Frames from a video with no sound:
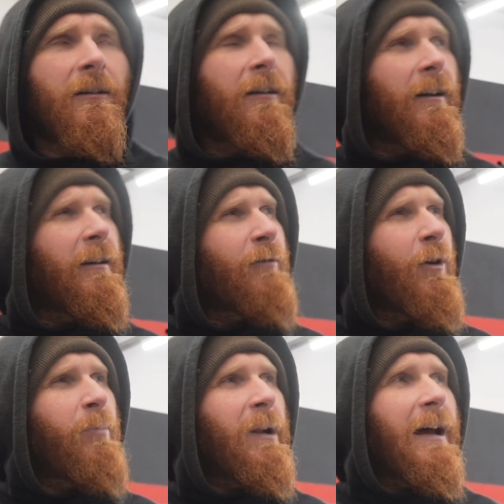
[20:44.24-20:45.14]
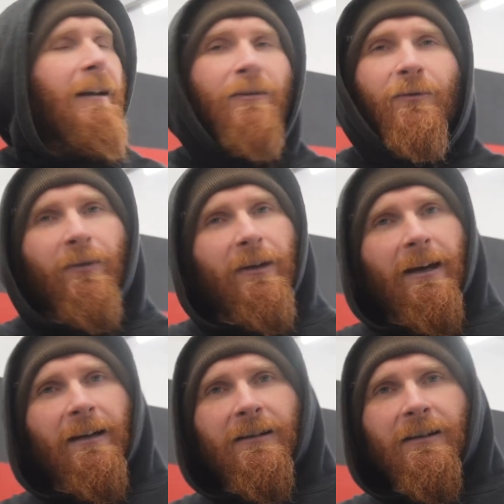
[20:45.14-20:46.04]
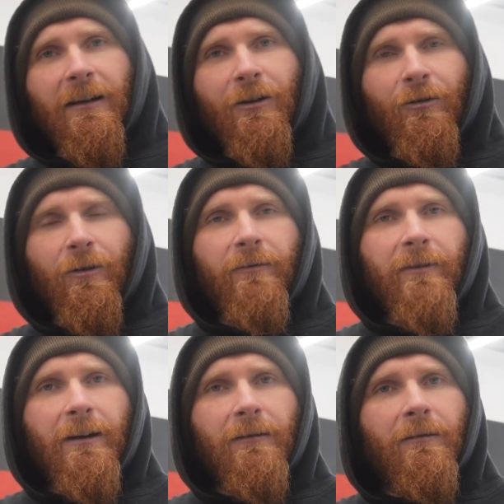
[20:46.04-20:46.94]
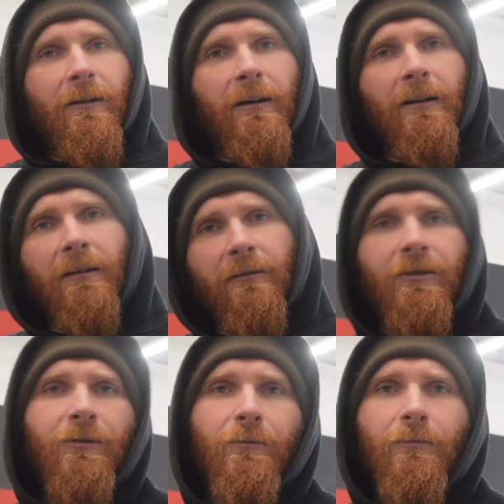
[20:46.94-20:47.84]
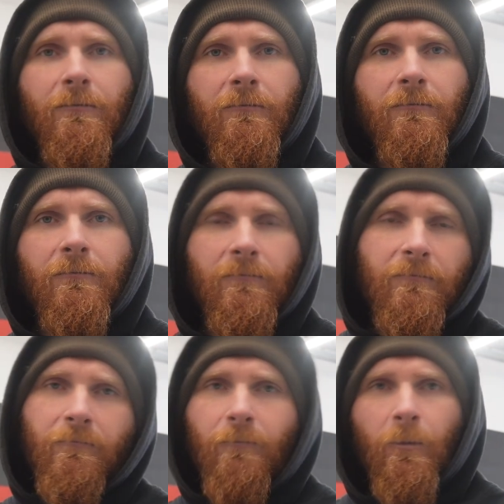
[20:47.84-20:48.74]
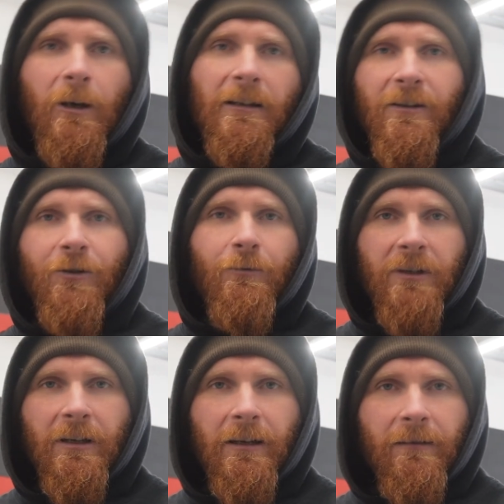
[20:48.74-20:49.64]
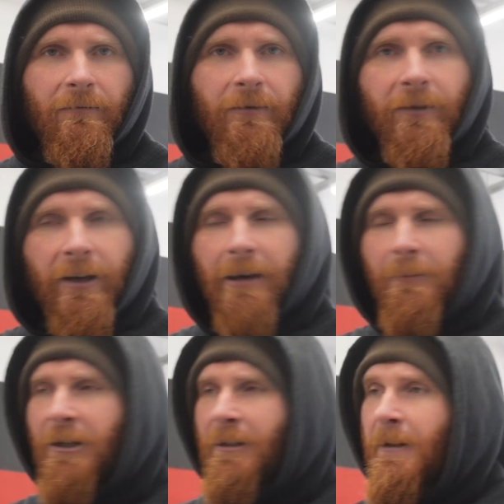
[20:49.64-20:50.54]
that I've got planned for the exterior of it that I can do whilst using it, if you get me.